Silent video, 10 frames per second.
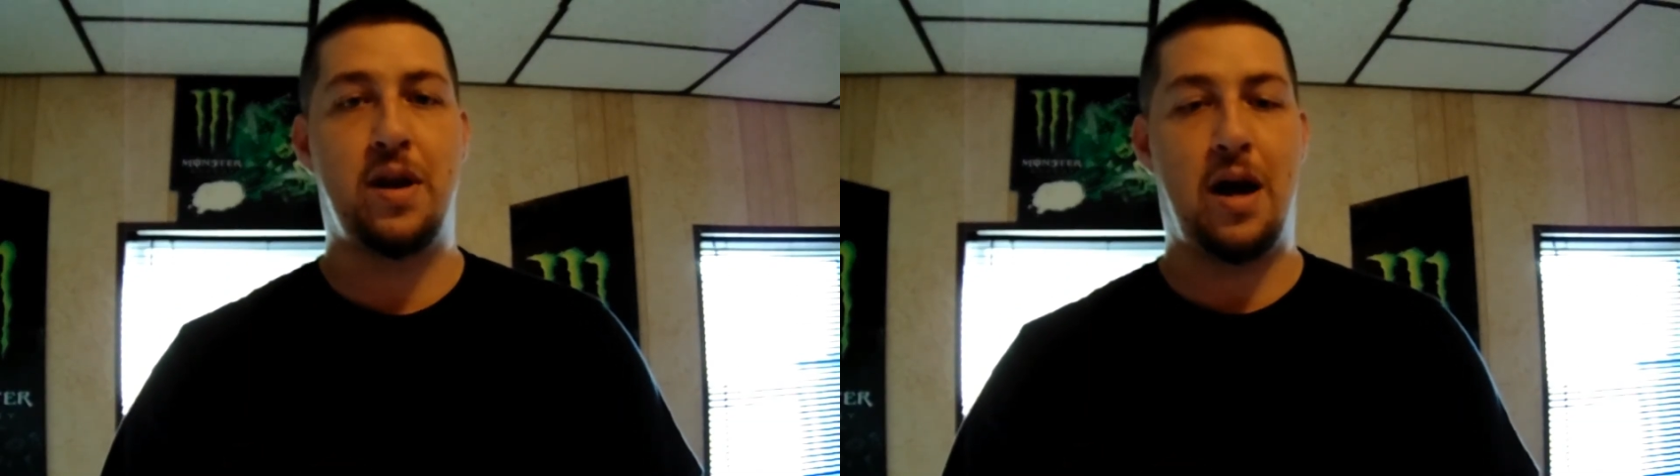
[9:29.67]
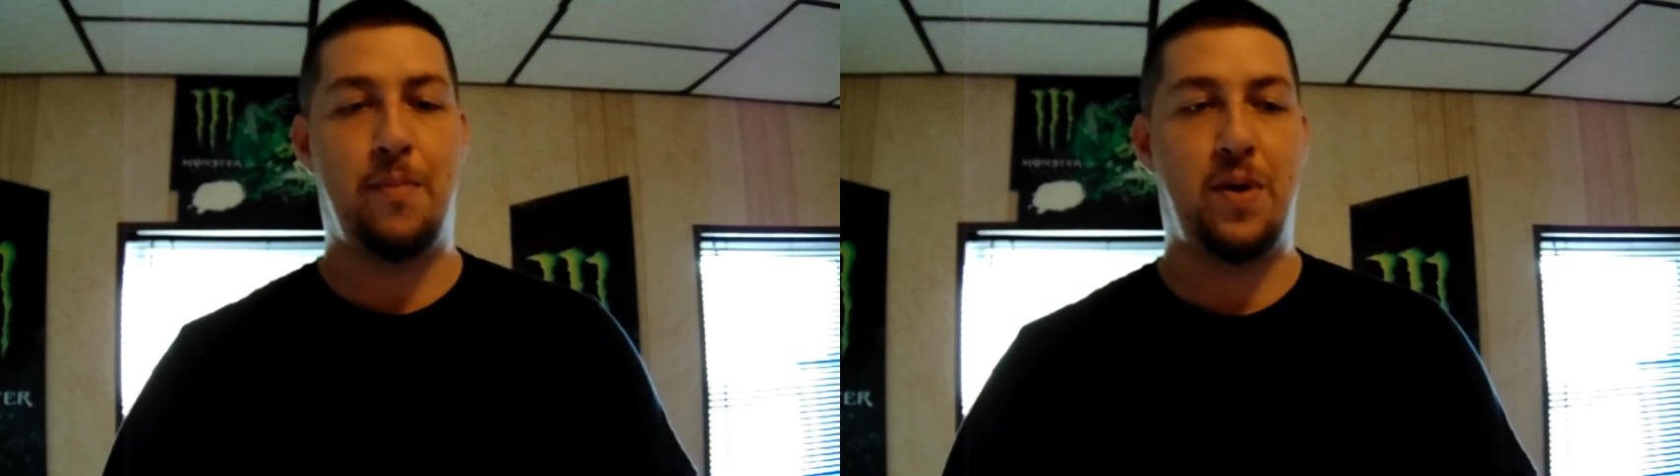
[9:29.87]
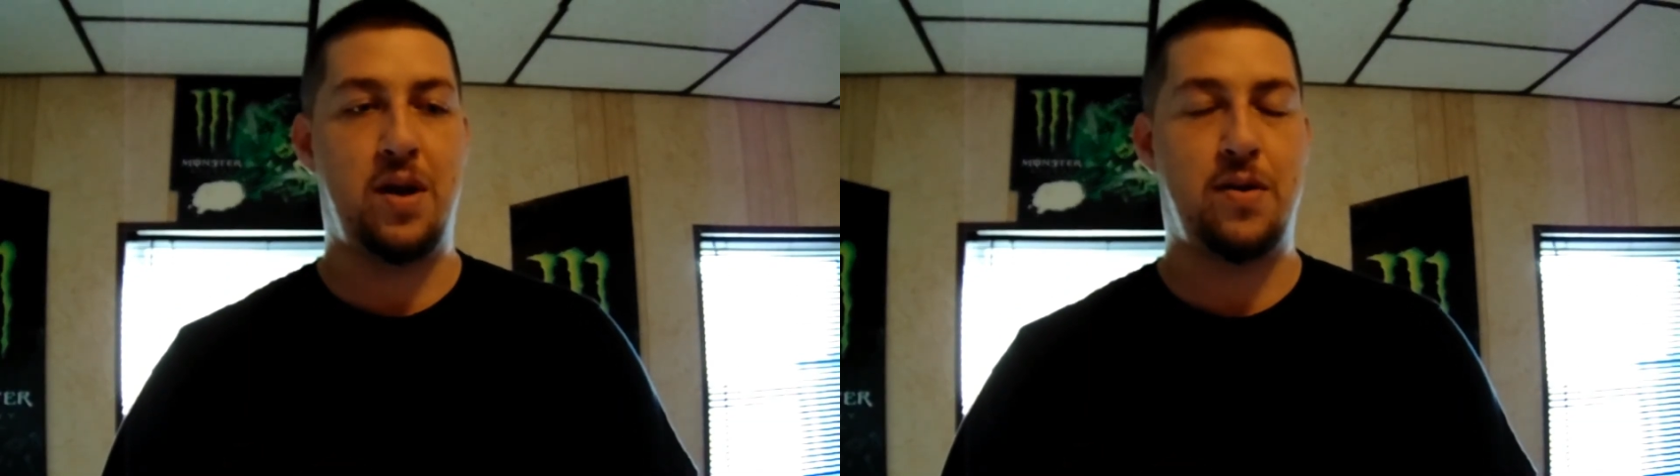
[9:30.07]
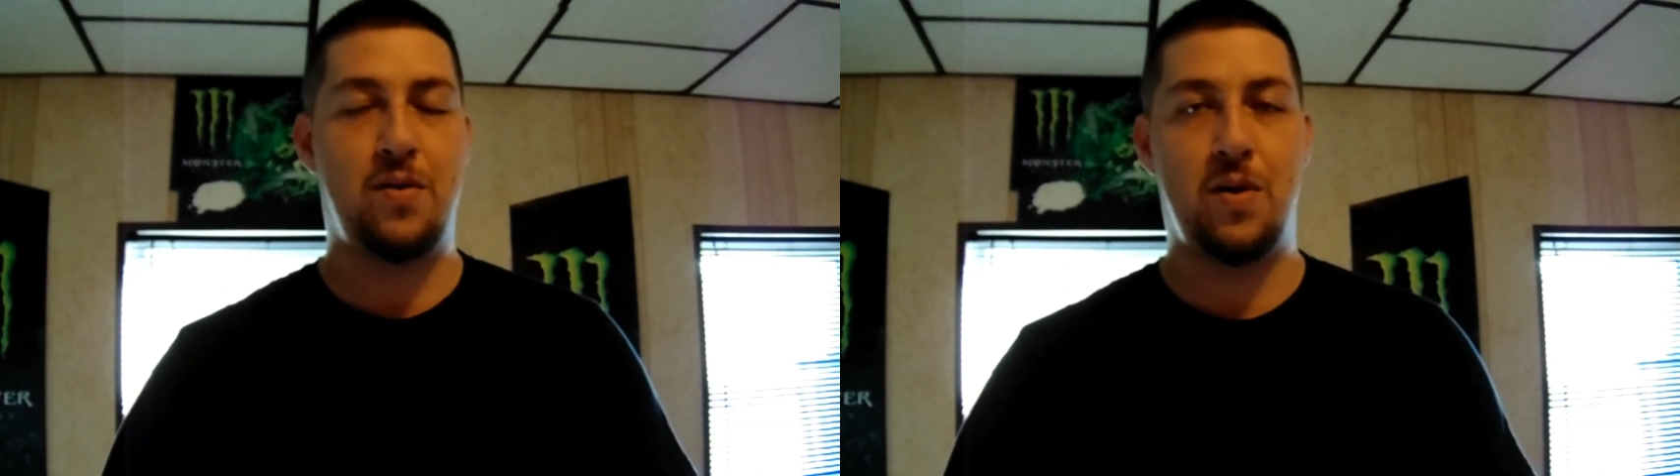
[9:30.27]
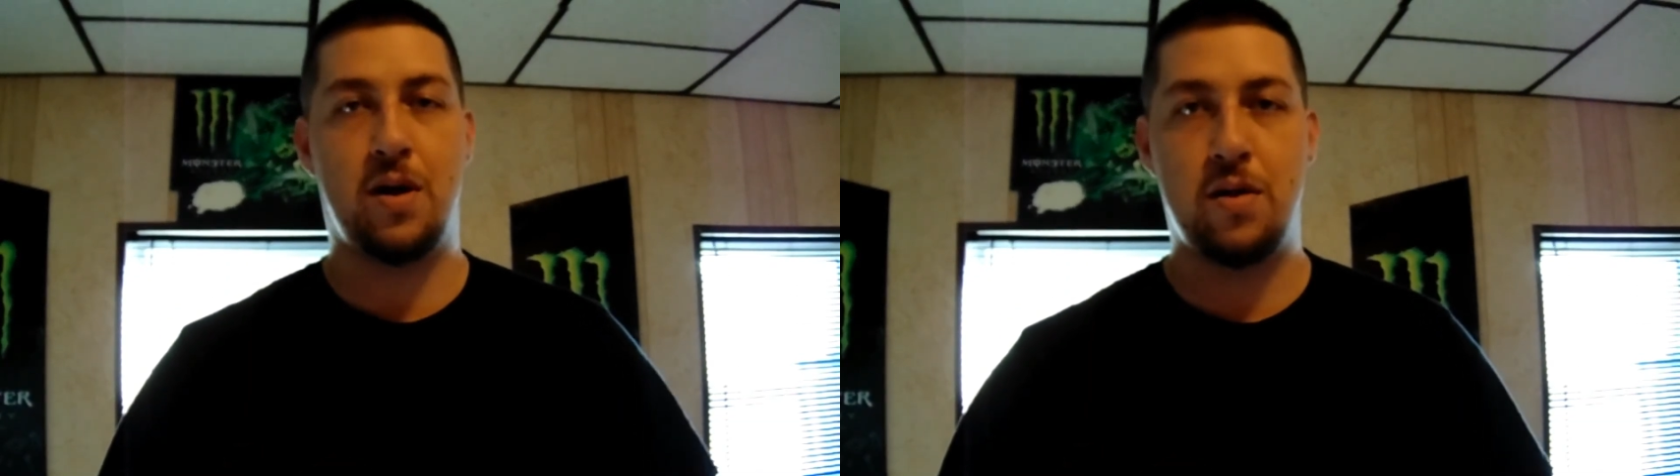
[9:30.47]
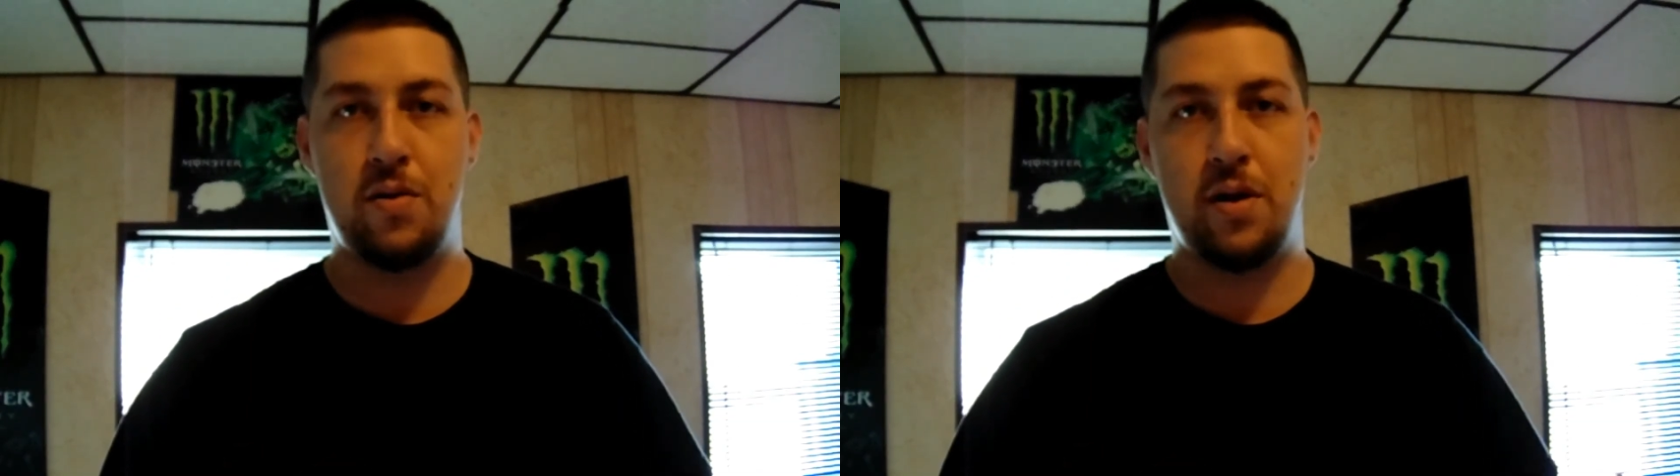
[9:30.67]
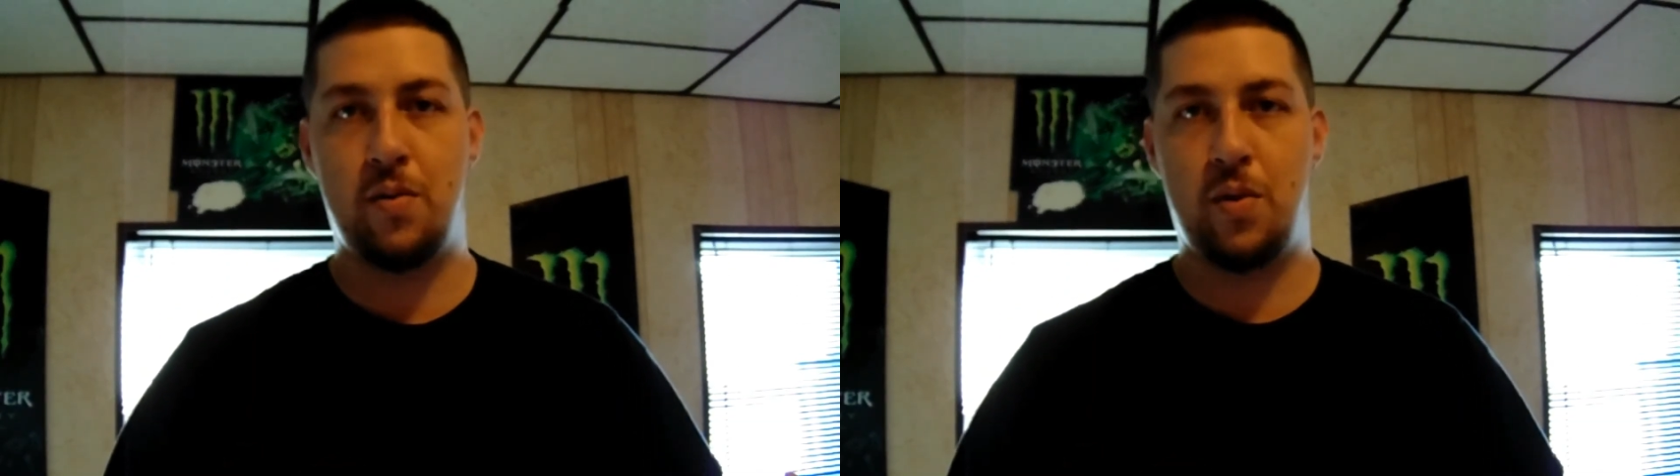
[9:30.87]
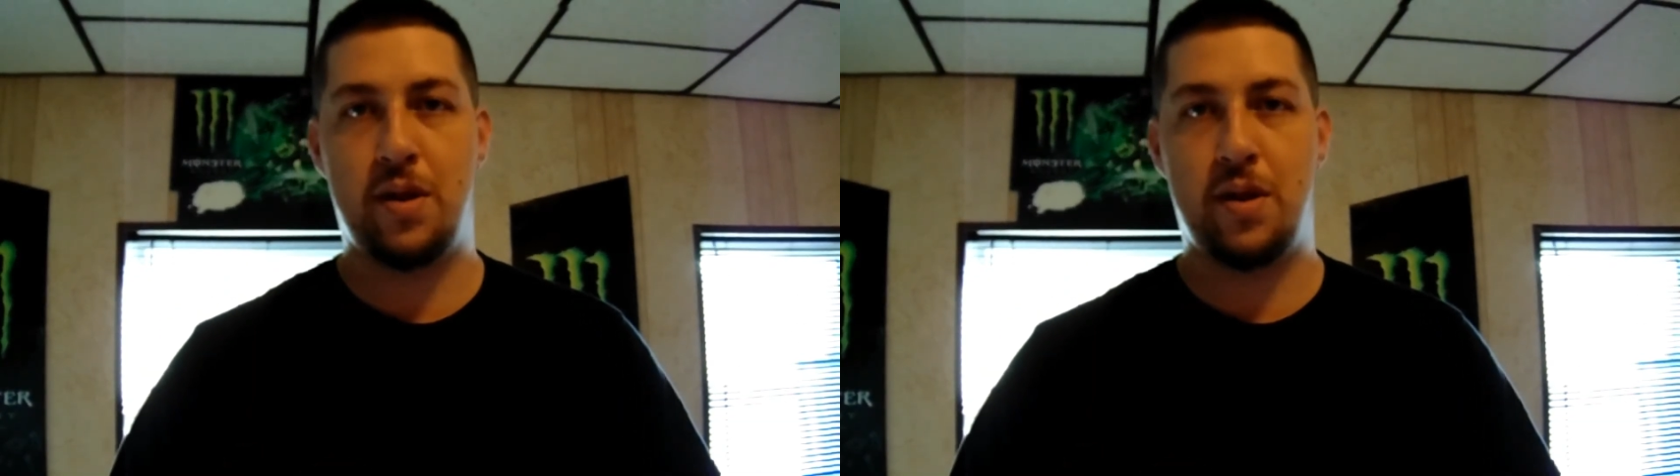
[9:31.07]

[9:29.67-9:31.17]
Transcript: than happy to include it